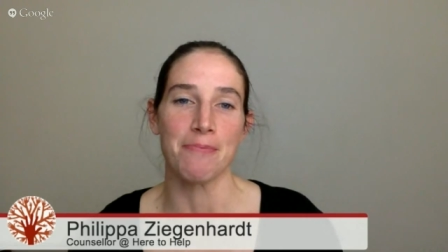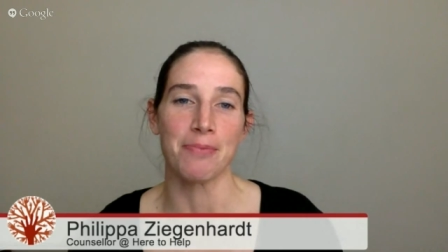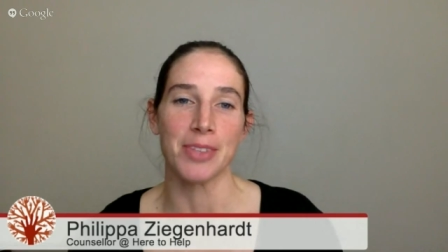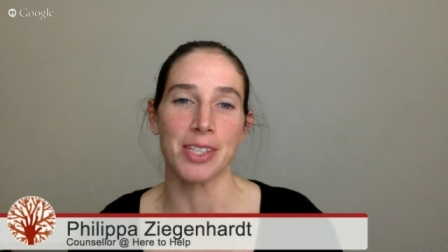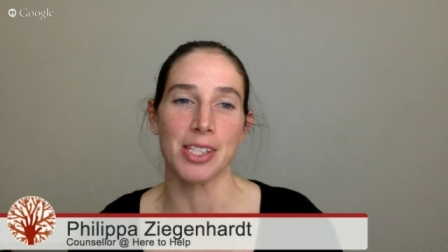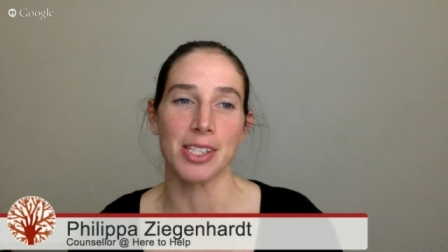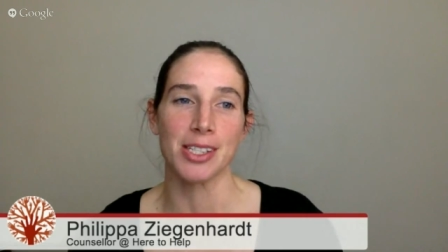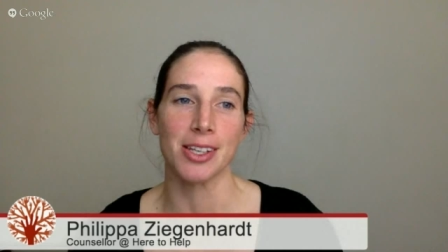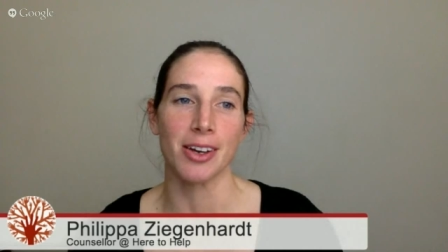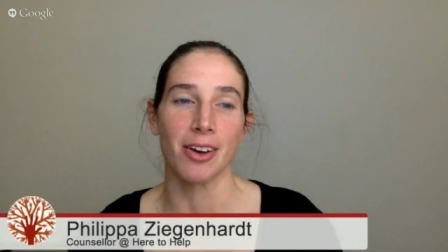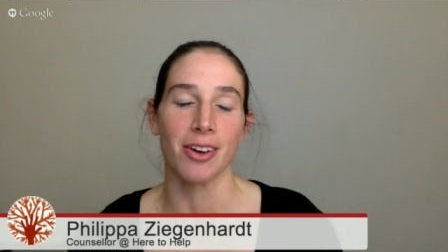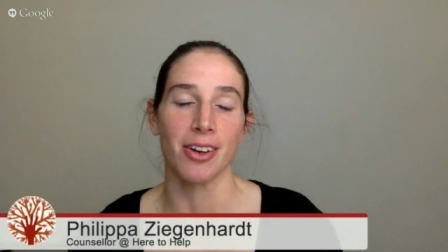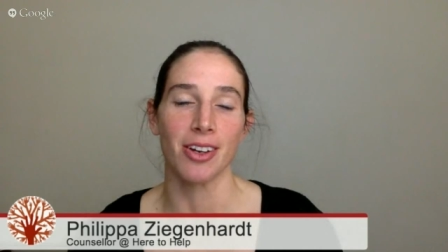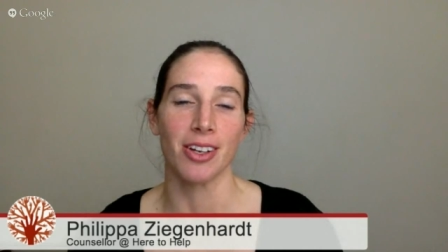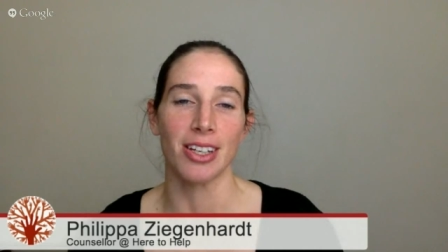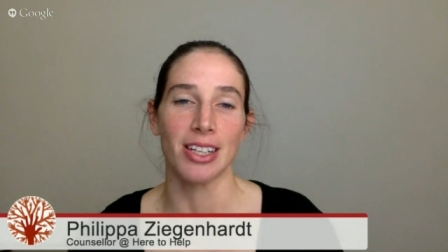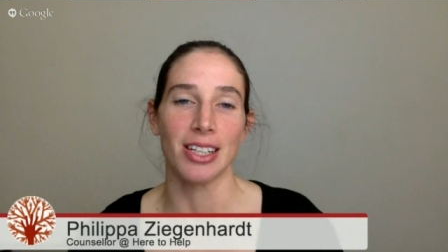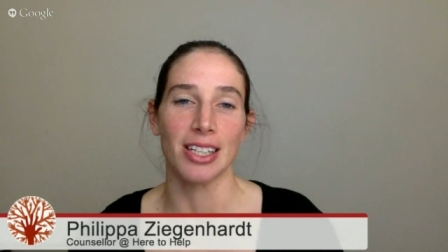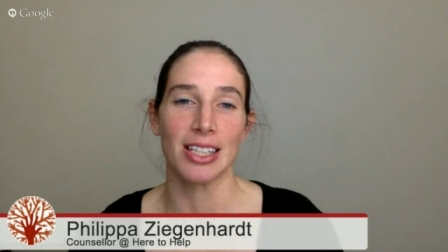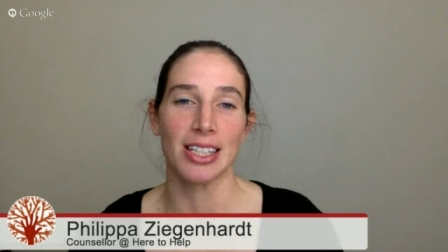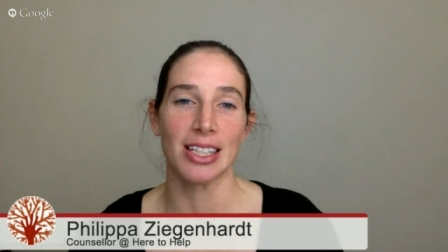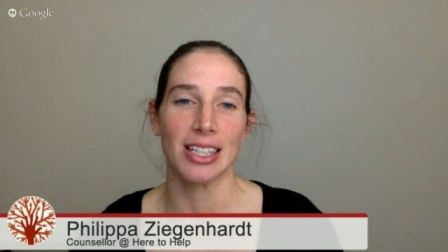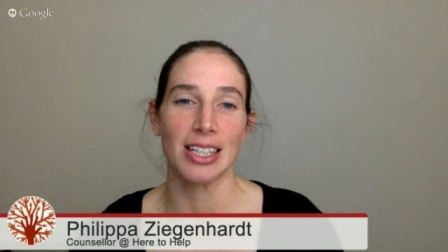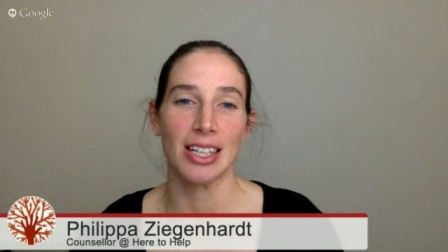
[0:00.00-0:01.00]
So
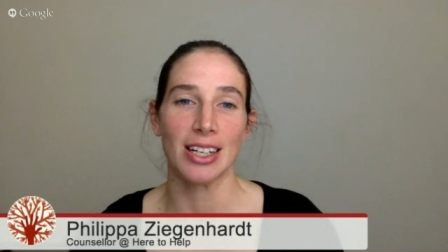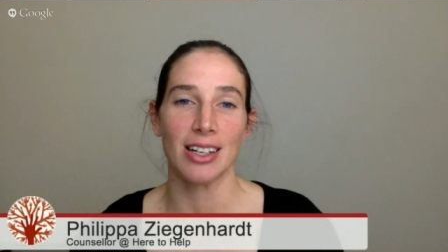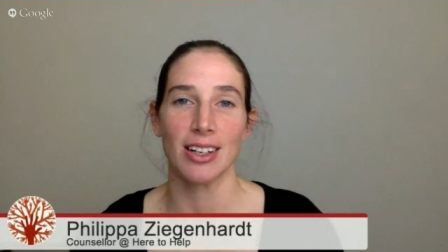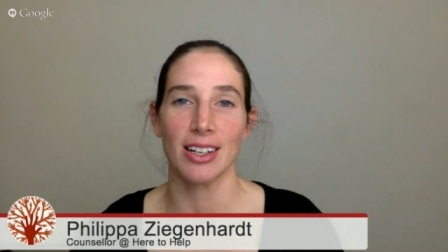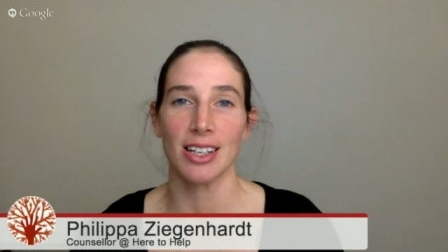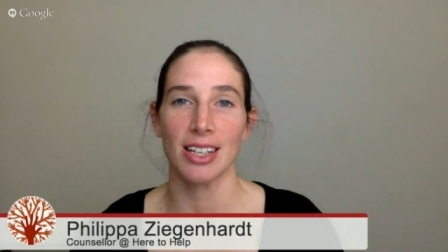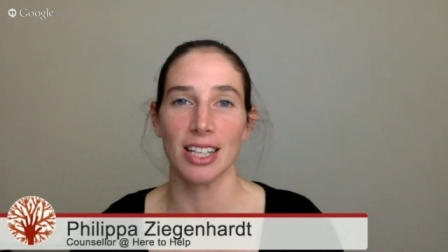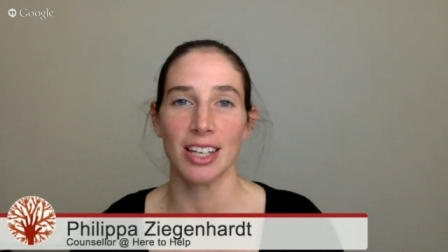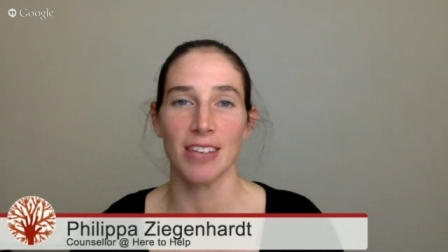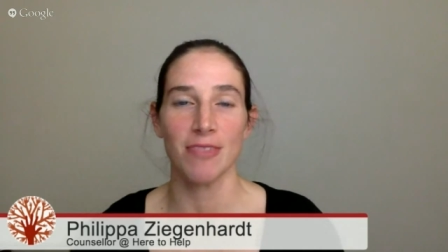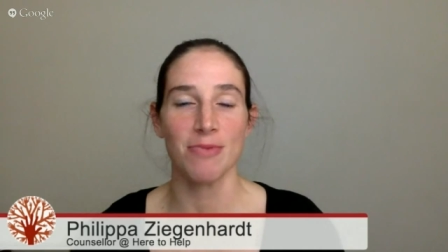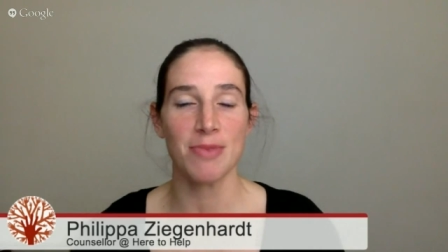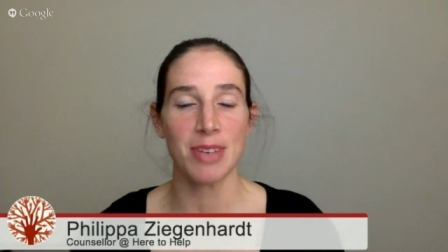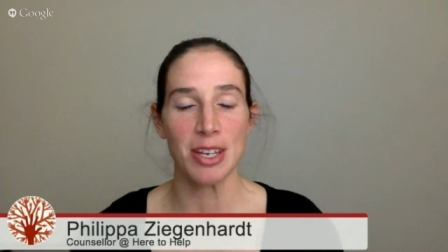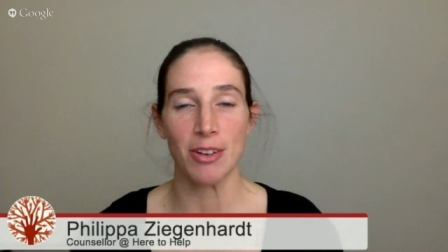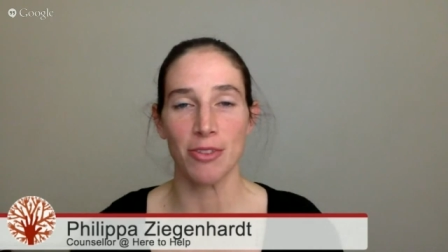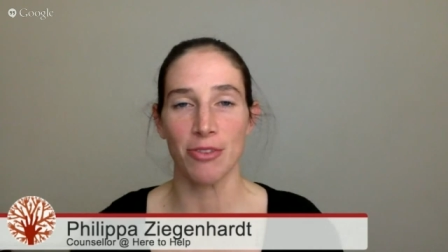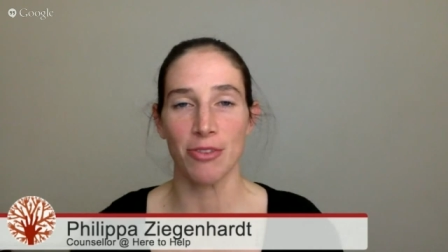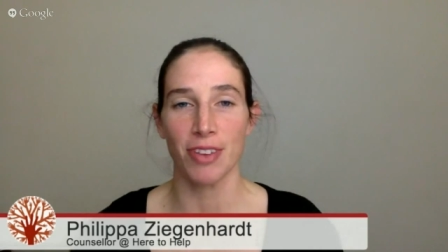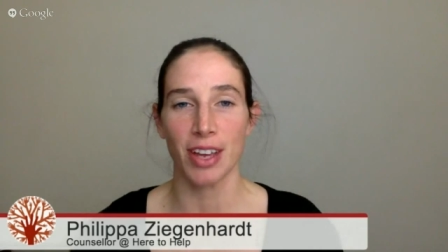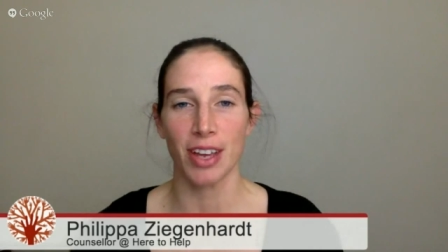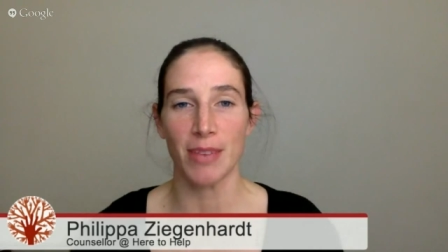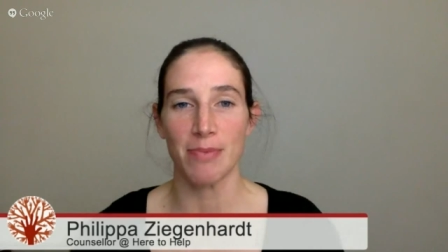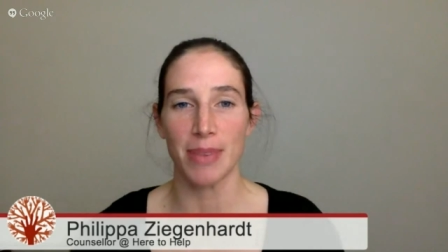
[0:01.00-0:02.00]
give me your
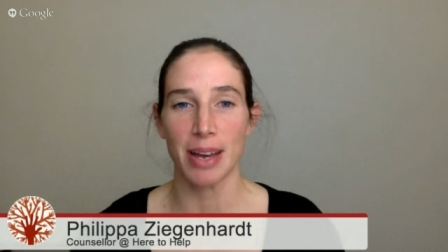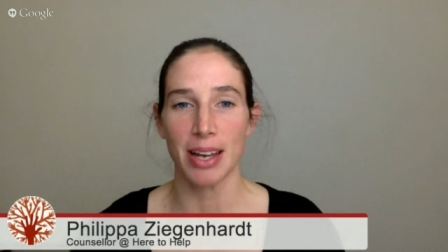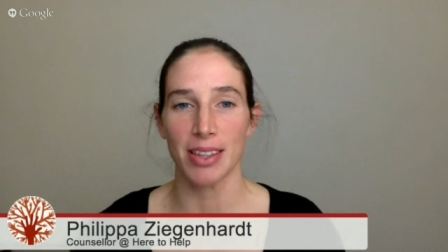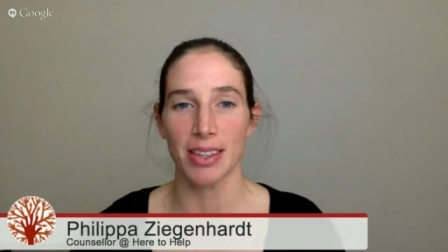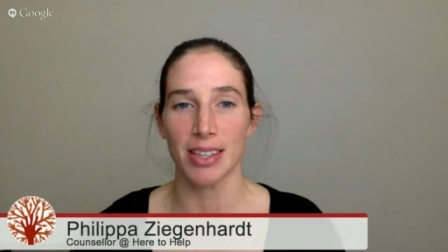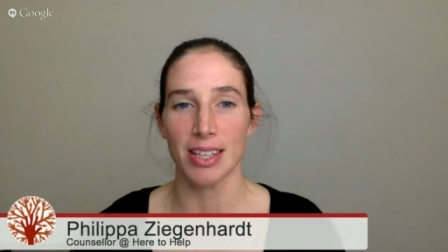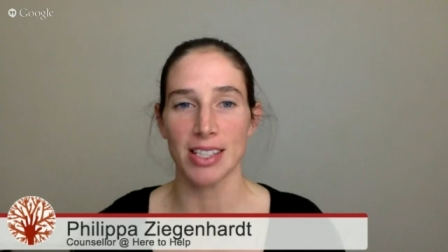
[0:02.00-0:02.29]
feedback.